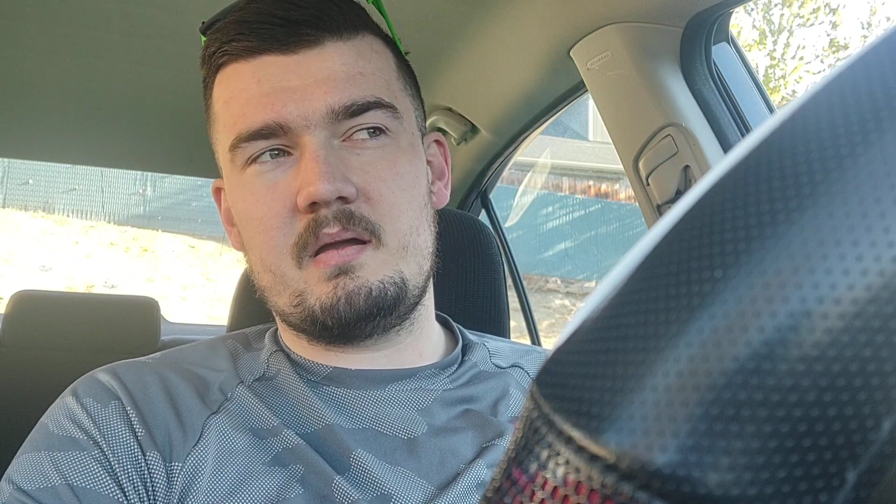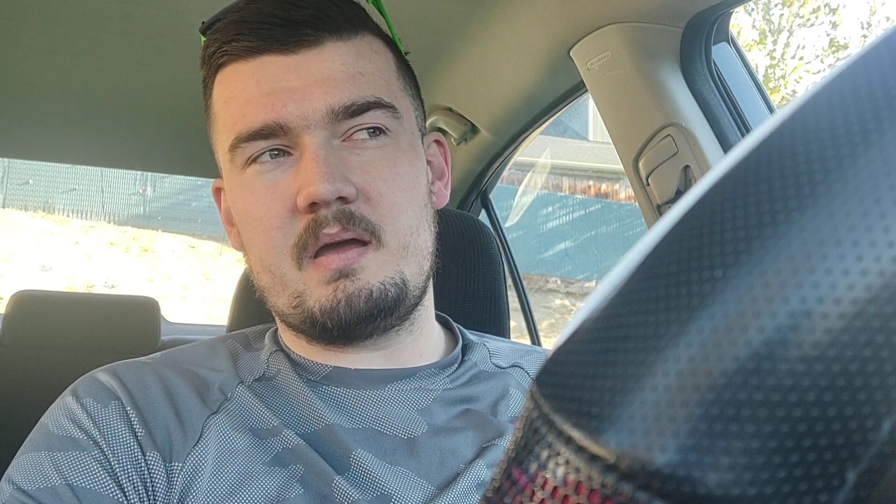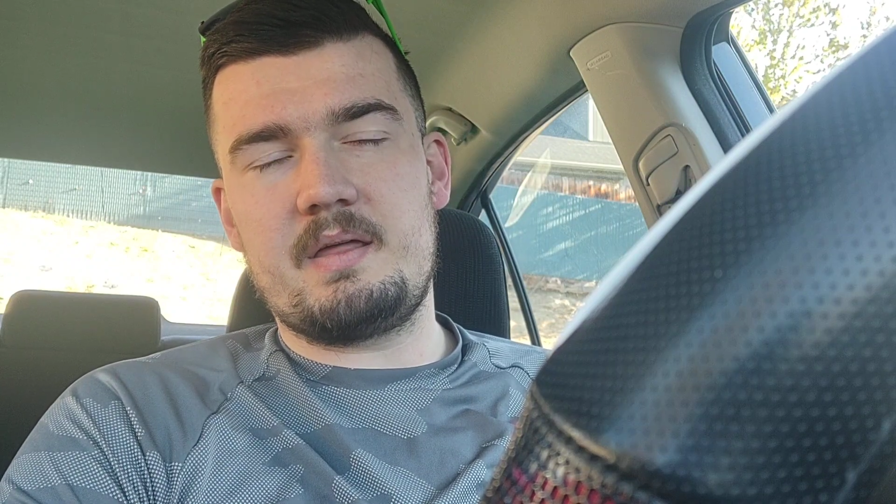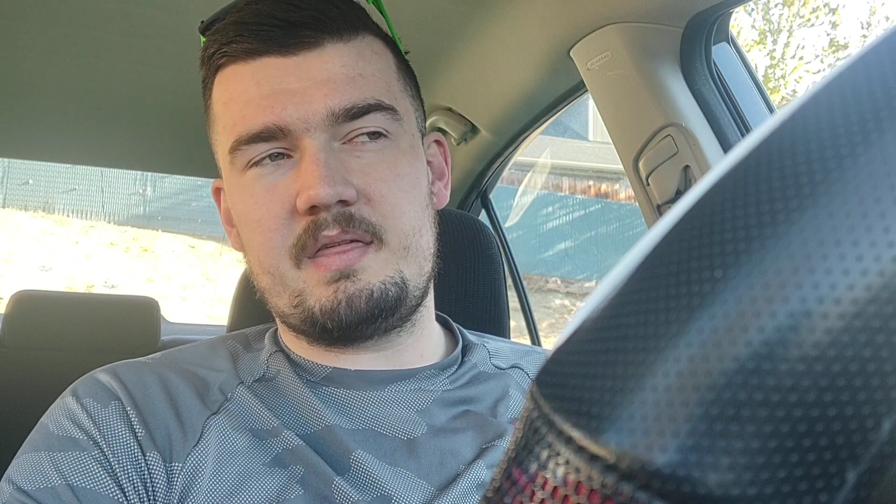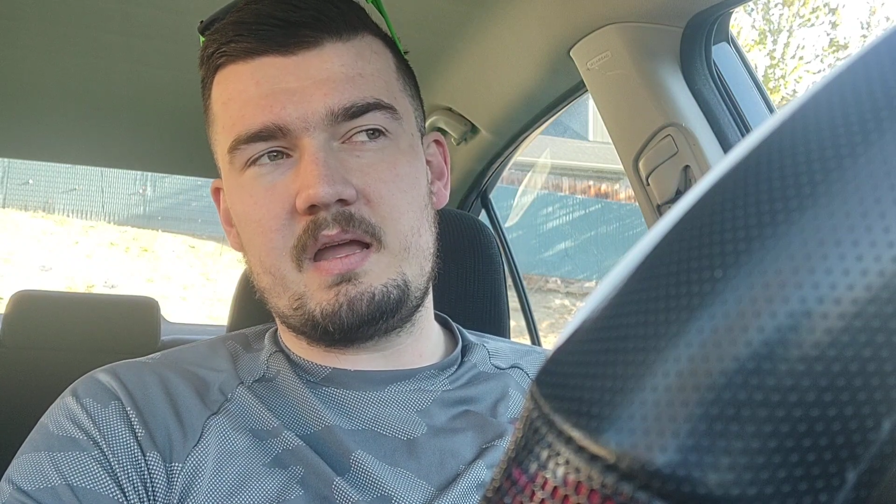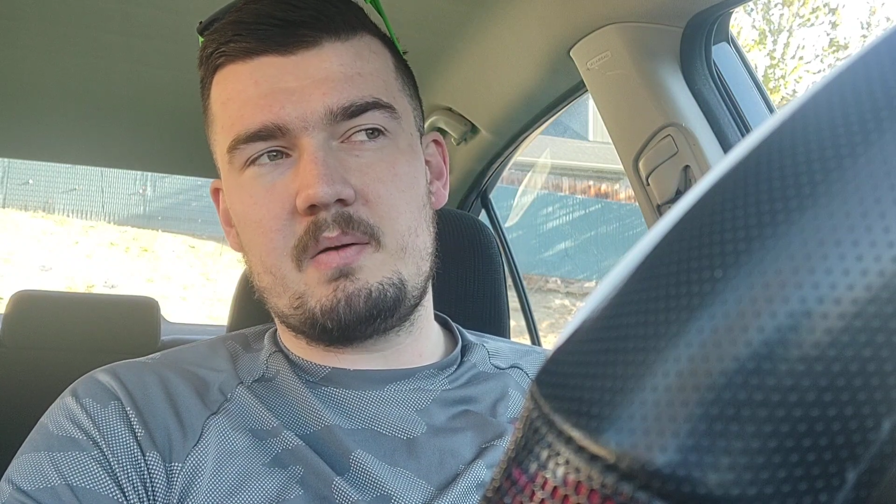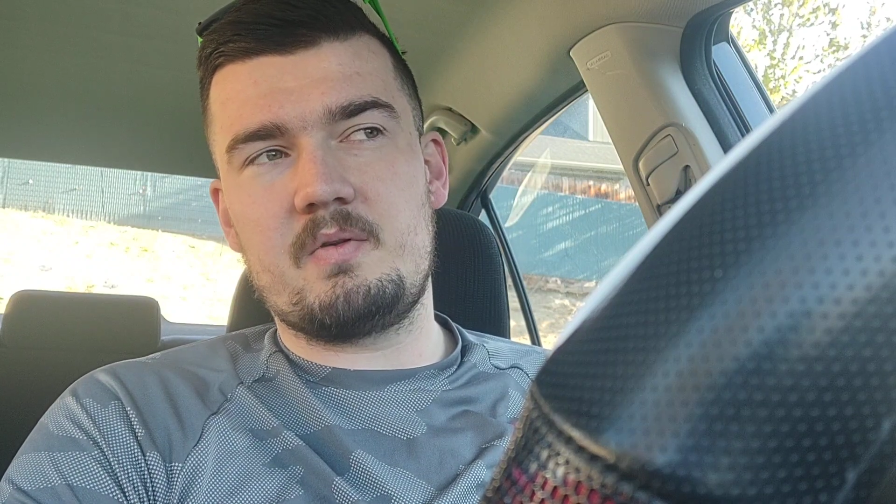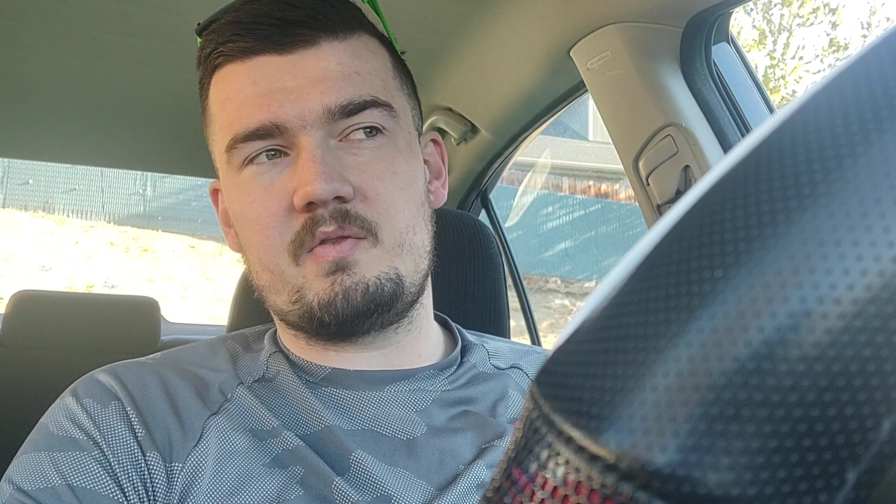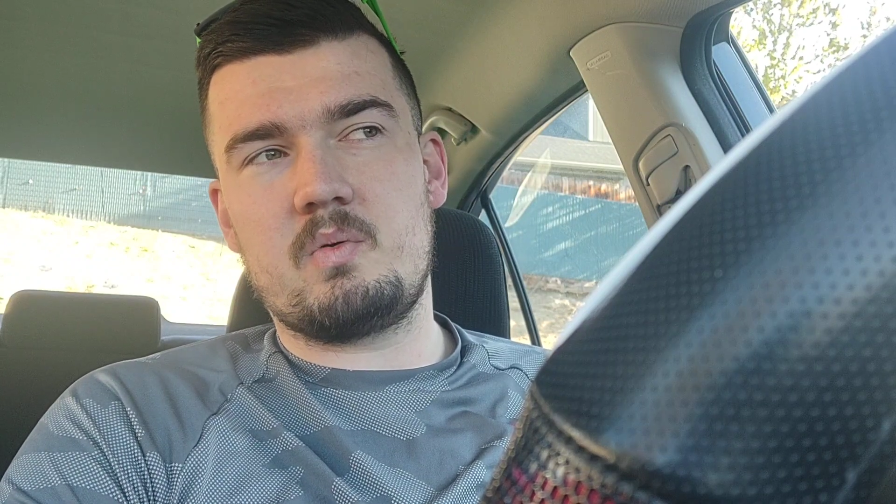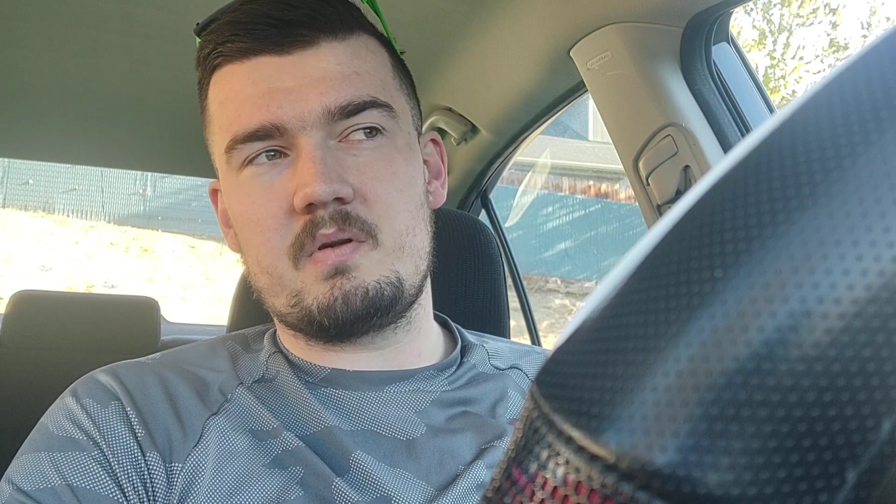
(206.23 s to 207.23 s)
I think I
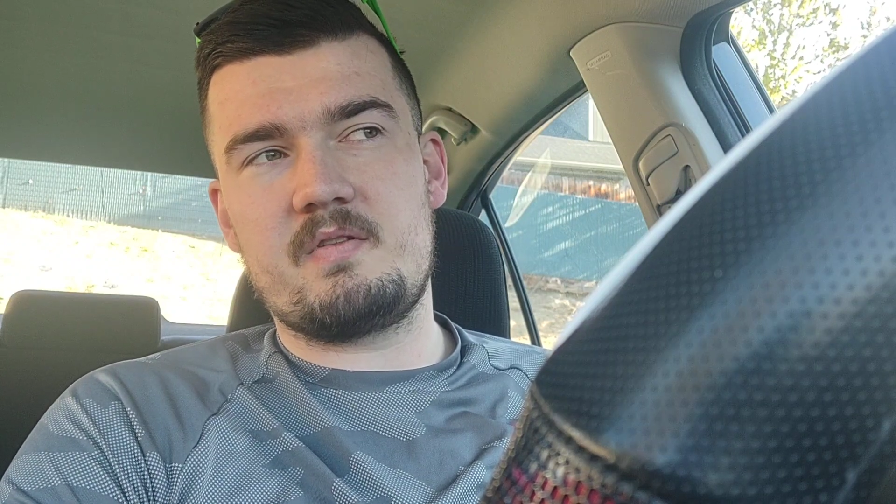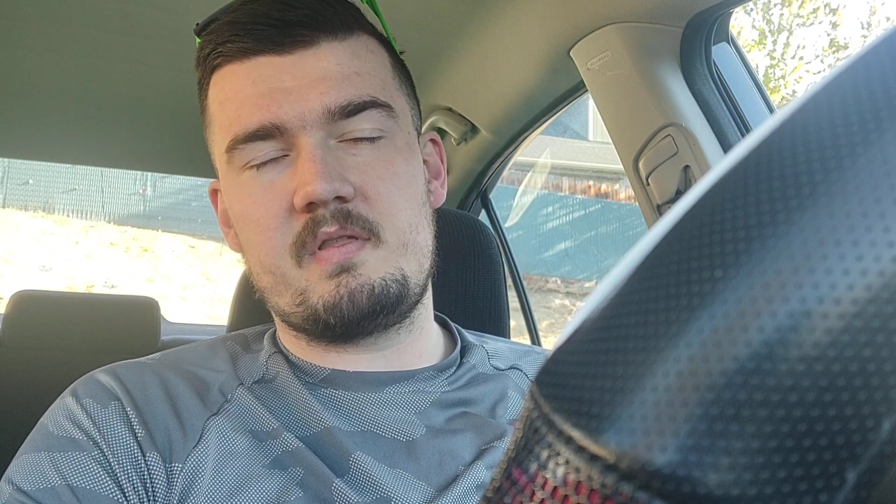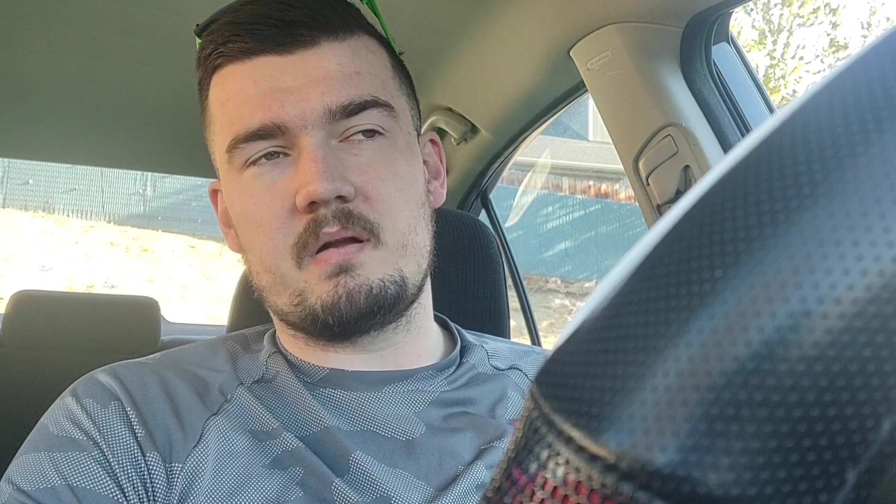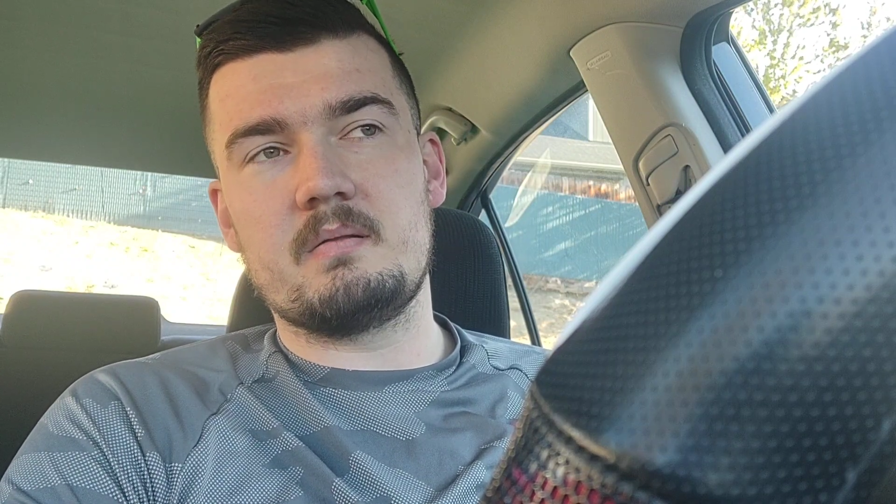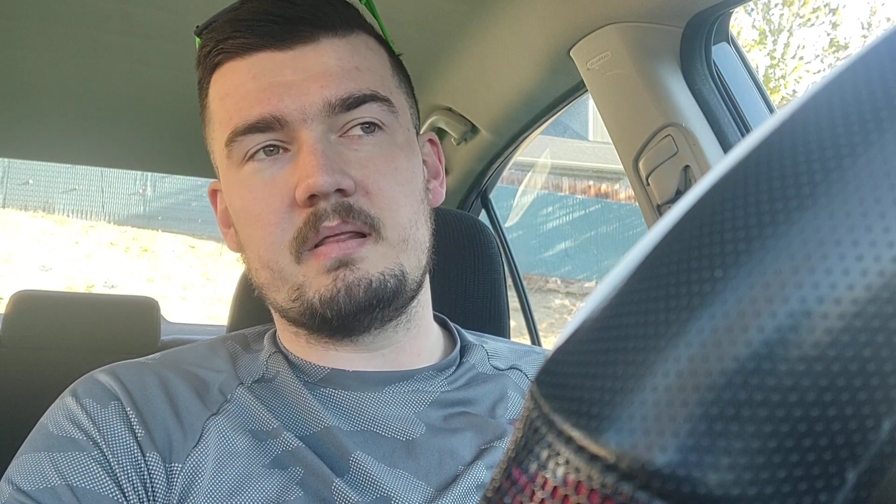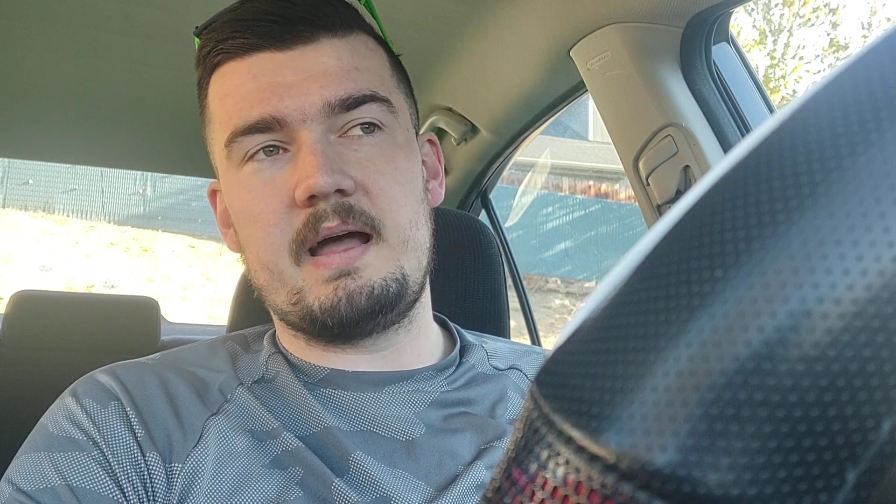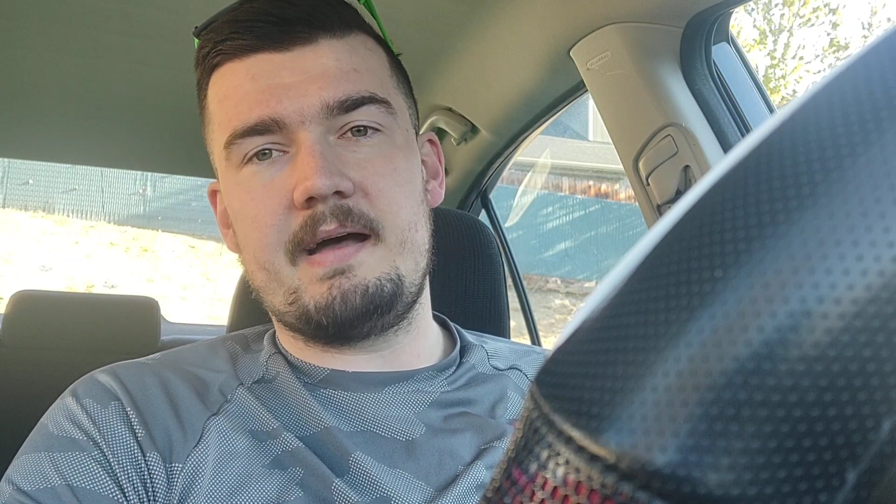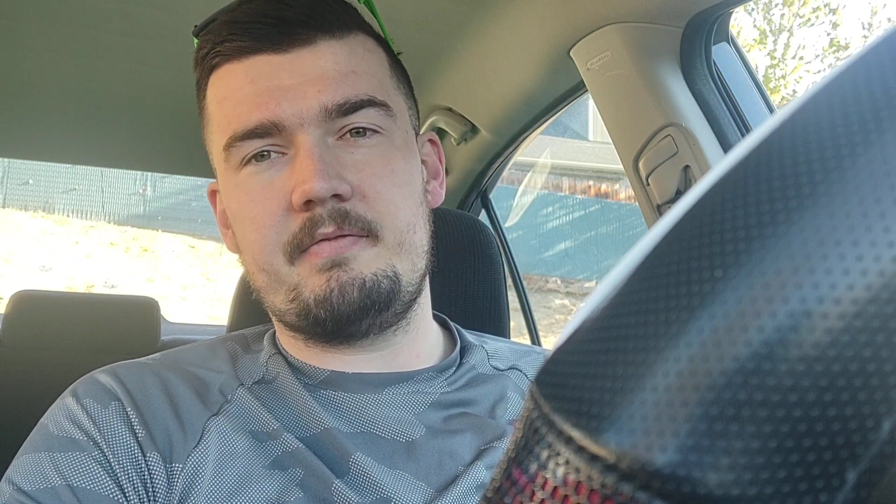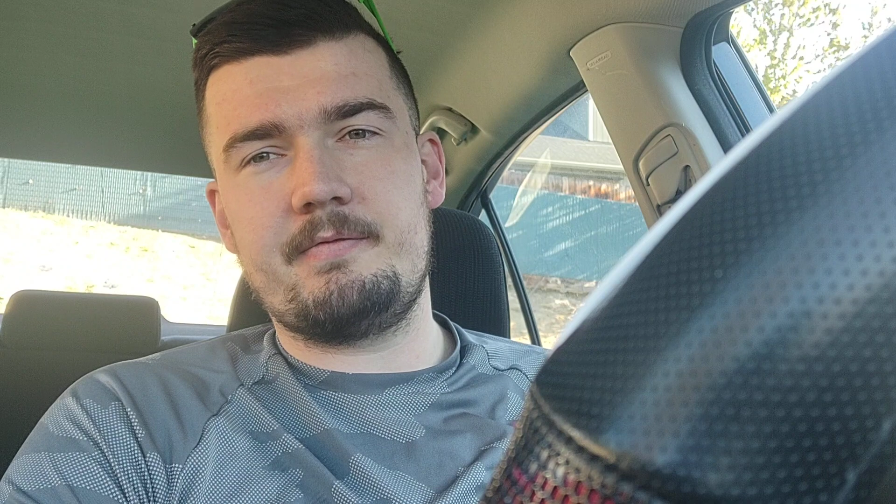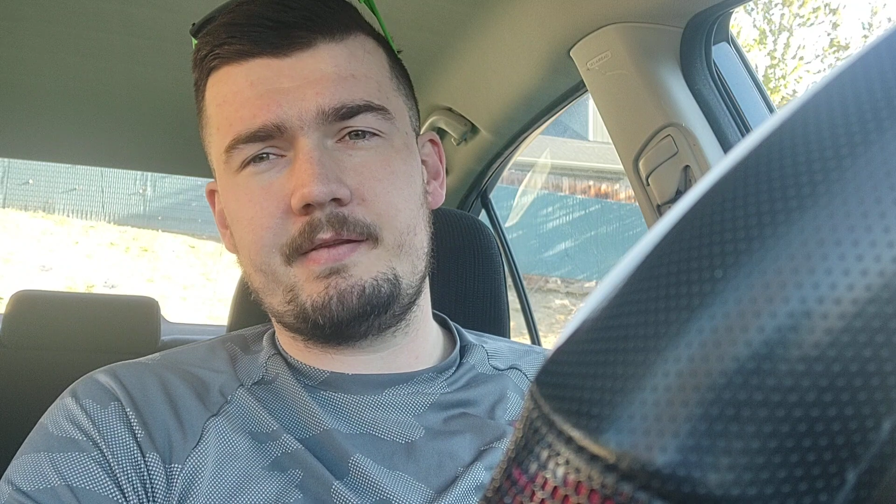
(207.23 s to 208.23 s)
was towards their
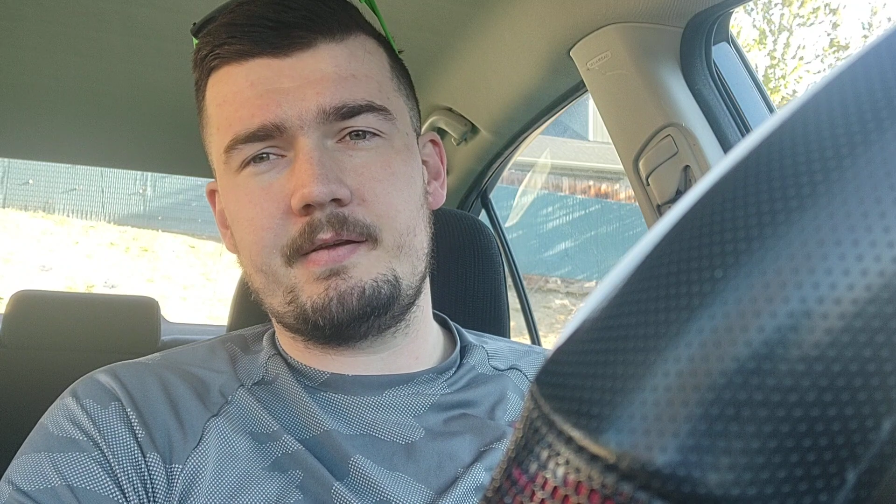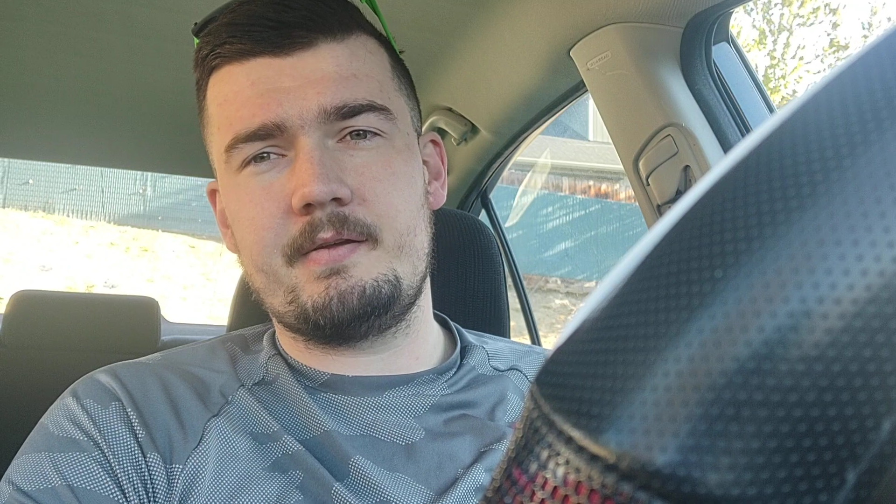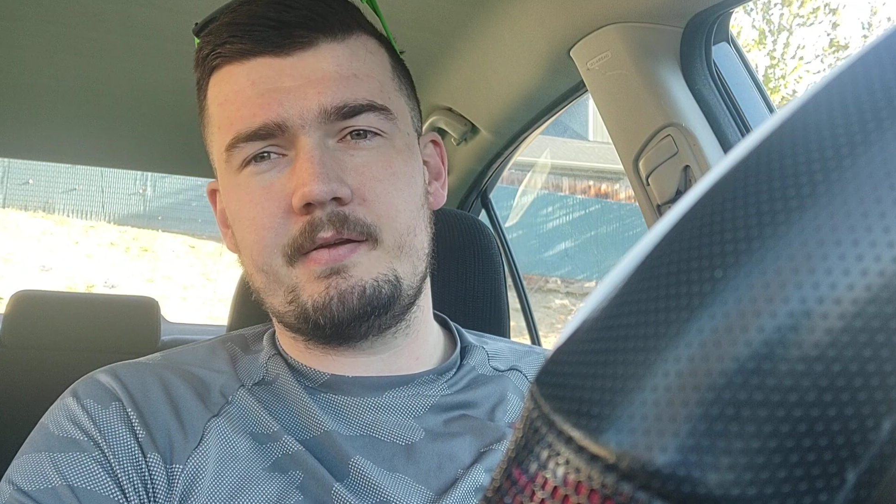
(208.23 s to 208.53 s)
left,